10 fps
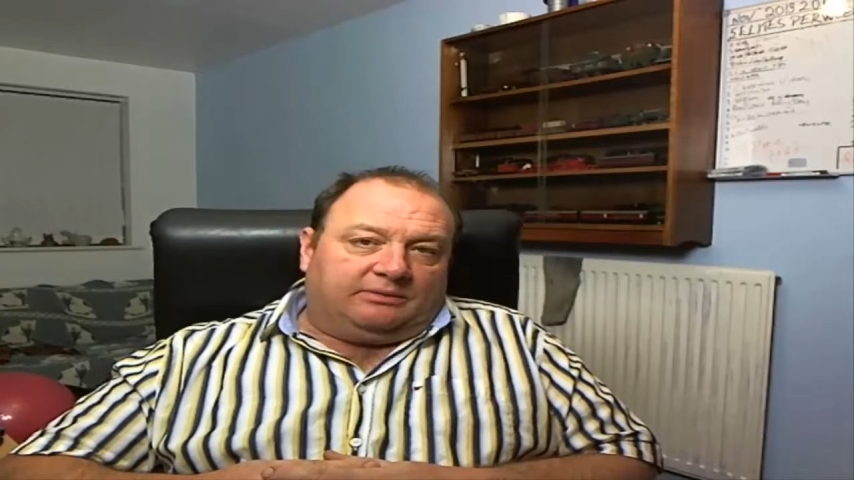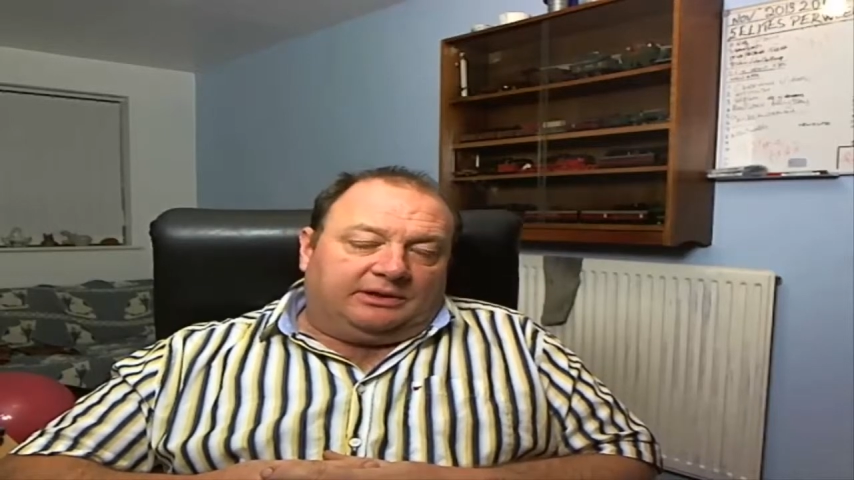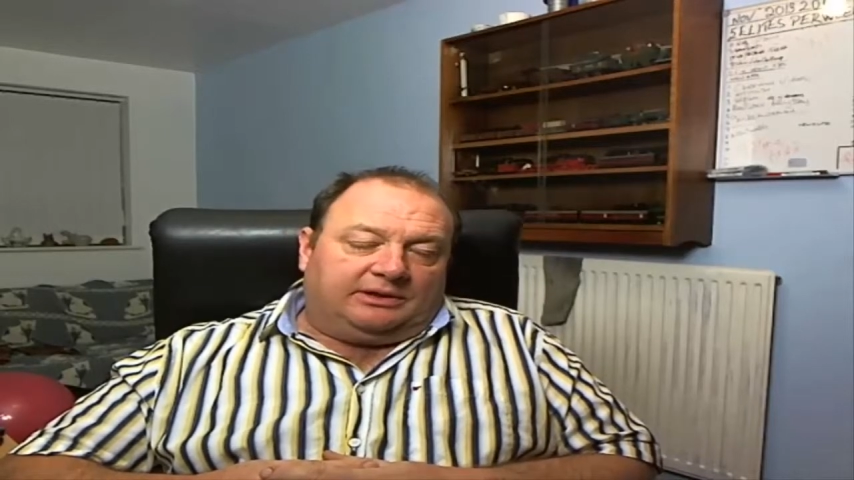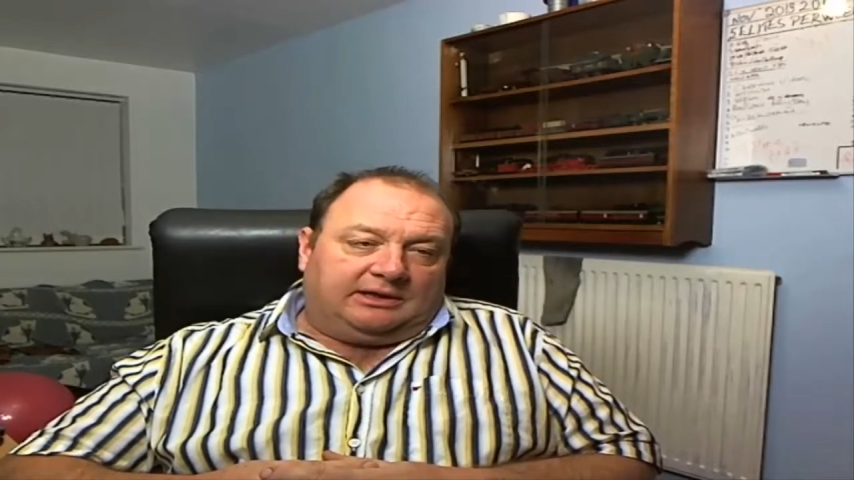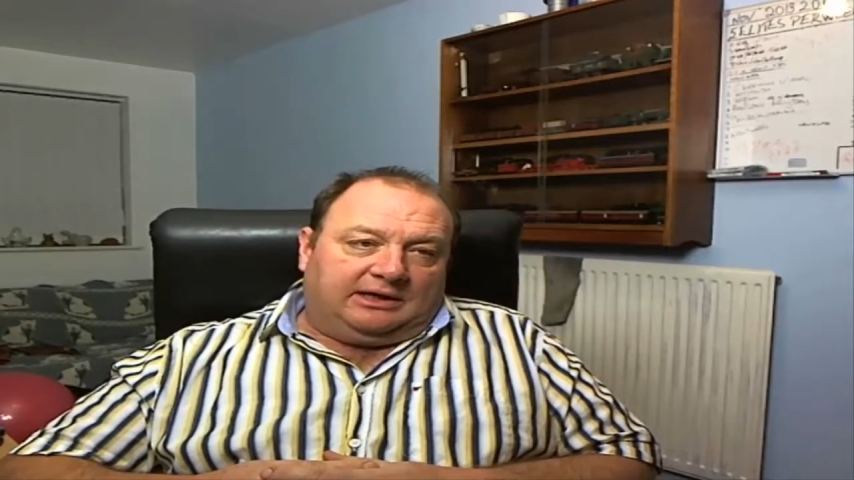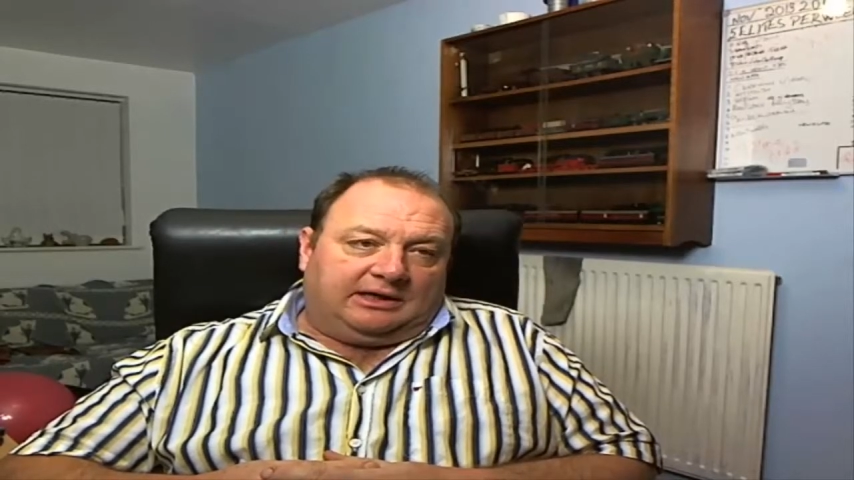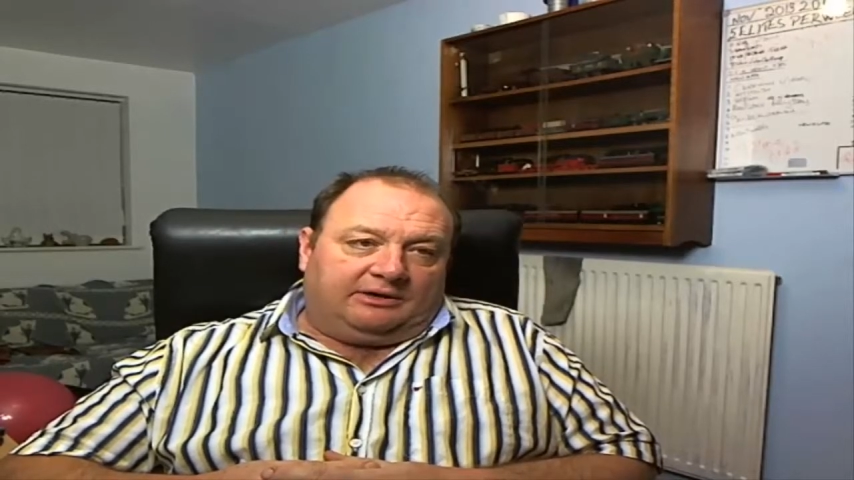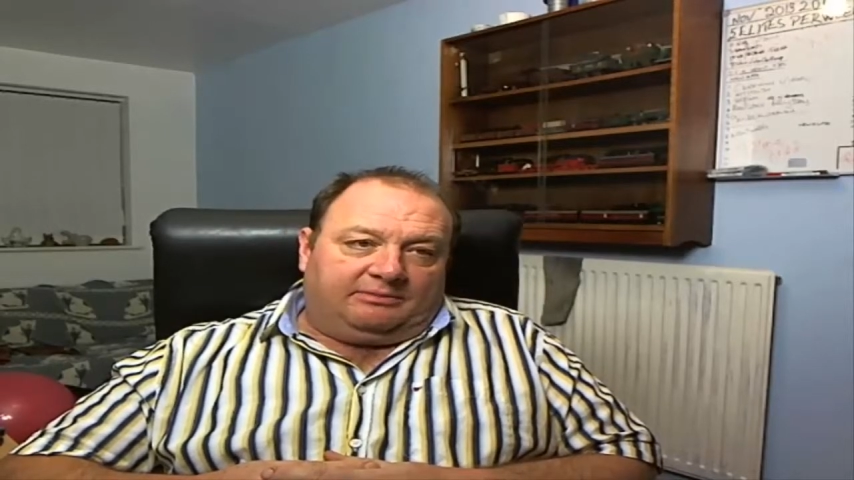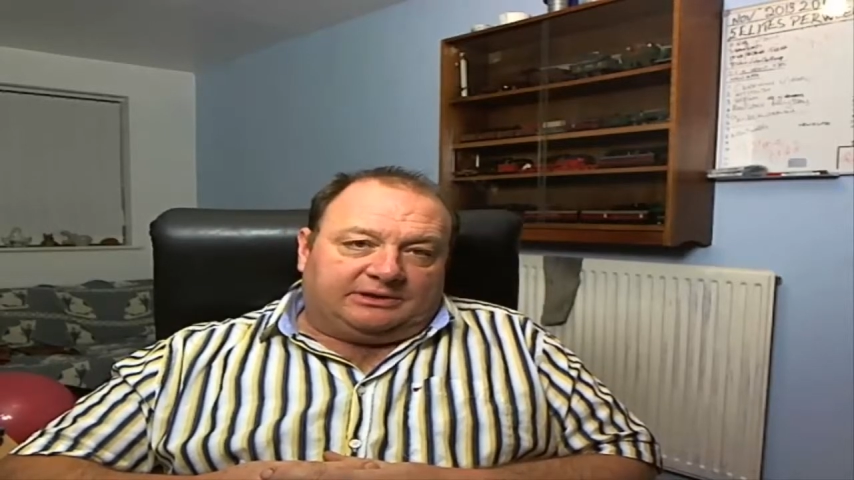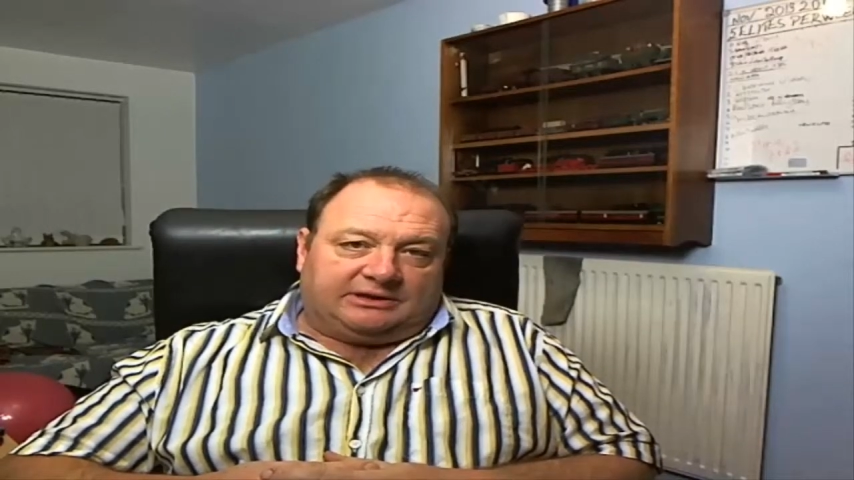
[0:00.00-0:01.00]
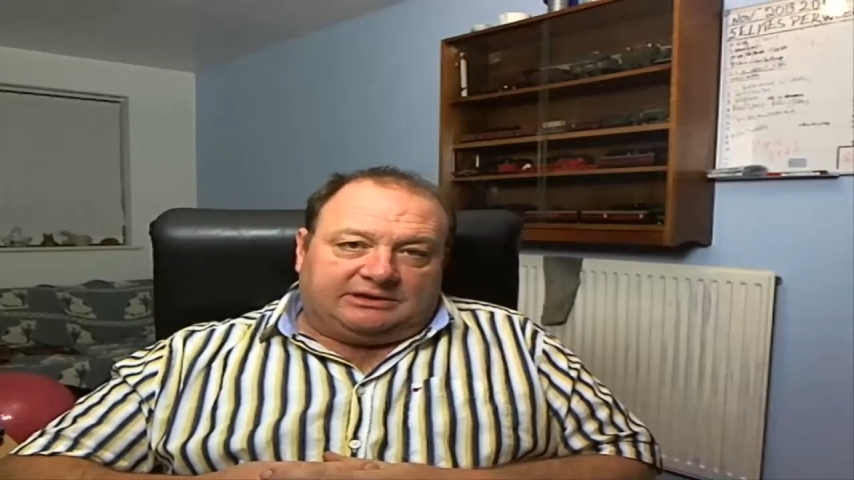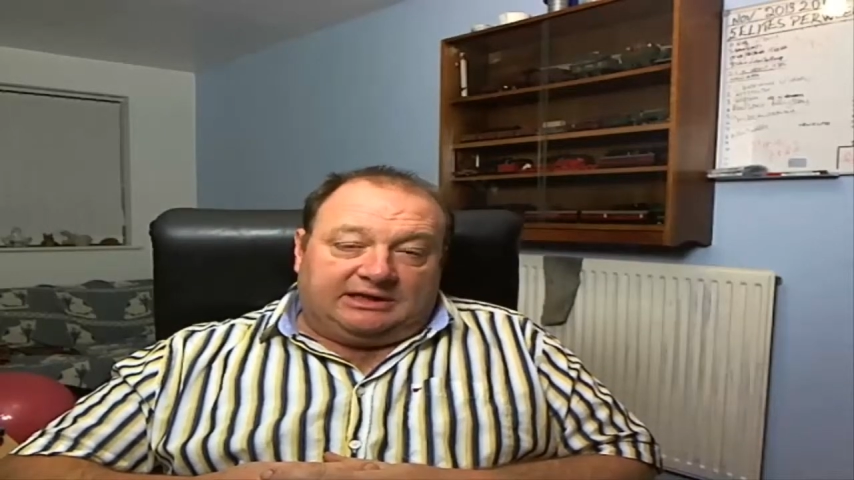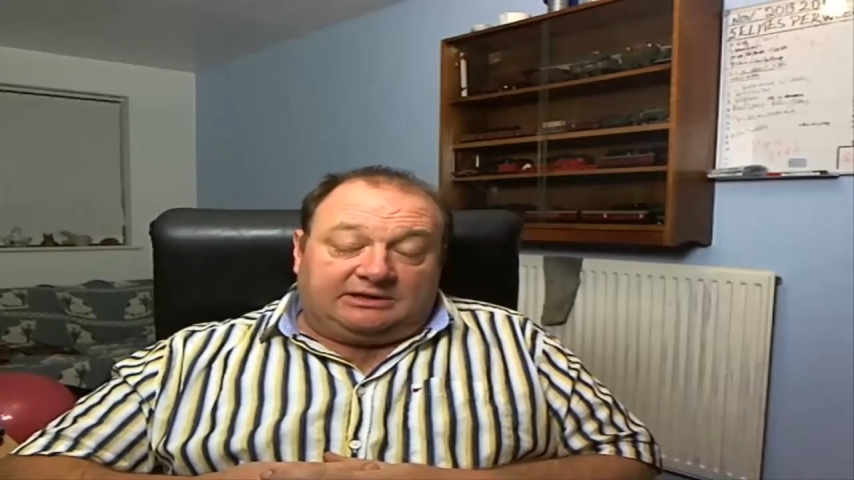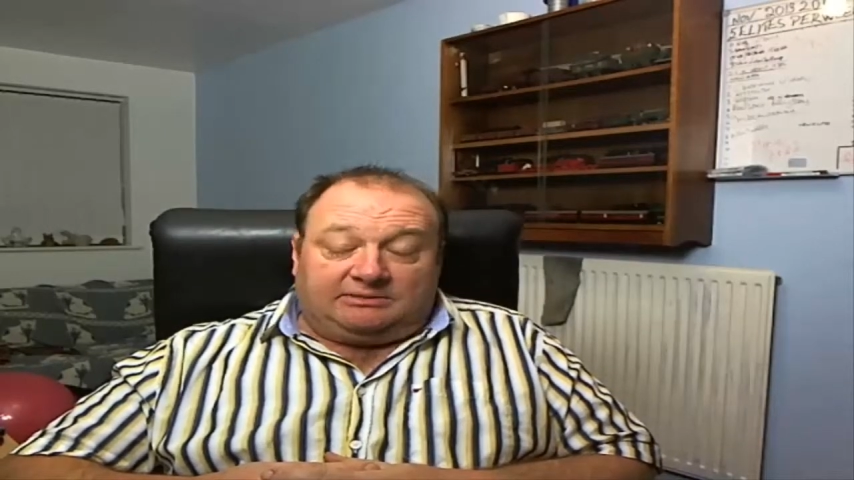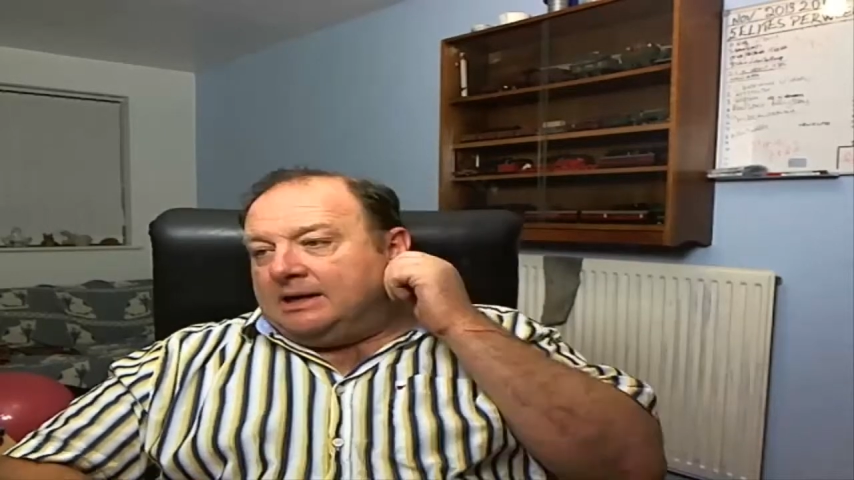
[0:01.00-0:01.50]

with the other Musketeers.